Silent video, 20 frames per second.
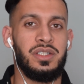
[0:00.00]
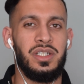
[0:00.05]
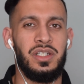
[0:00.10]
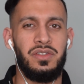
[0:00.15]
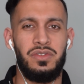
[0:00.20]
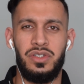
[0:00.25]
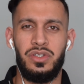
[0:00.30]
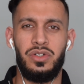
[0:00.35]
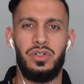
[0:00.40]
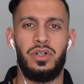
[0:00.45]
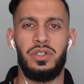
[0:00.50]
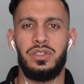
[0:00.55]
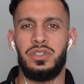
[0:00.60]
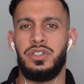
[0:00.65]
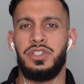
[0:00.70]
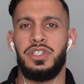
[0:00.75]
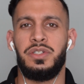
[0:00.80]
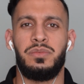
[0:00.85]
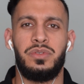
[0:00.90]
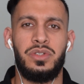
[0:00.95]
Even though
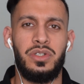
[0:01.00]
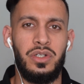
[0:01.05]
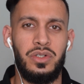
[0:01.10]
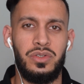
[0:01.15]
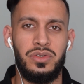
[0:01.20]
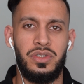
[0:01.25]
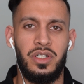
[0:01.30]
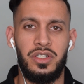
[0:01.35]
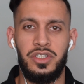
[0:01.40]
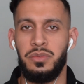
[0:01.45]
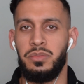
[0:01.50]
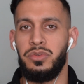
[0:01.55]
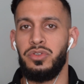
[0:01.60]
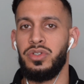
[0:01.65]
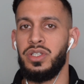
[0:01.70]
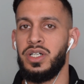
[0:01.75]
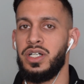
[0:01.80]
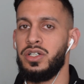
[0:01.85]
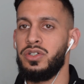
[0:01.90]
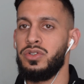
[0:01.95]
the gym's closed, I should be
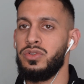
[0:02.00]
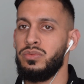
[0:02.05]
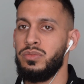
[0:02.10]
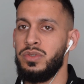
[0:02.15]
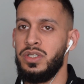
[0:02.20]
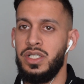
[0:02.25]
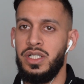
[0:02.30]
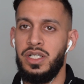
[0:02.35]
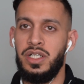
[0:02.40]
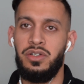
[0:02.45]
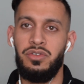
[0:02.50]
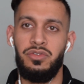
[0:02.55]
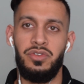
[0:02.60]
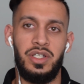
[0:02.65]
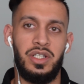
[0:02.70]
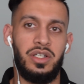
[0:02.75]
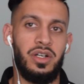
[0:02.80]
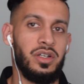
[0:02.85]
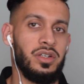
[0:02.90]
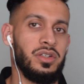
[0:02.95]
doing that at home
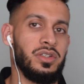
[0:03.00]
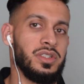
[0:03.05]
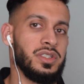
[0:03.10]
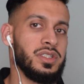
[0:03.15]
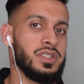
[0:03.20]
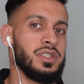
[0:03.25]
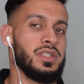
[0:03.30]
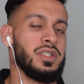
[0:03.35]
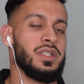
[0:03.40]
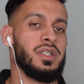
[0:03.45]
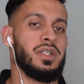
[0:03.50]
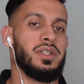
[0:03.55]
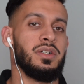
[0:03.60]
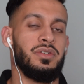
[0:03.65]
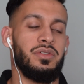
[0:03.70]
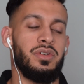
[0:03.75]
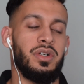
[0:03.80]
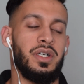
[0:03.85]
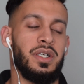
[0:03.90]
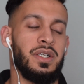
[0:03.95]
regardless,
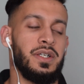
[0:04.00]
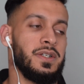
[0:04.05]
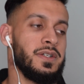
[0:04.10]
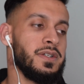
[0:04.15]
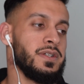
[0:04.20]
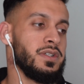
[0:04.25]
right?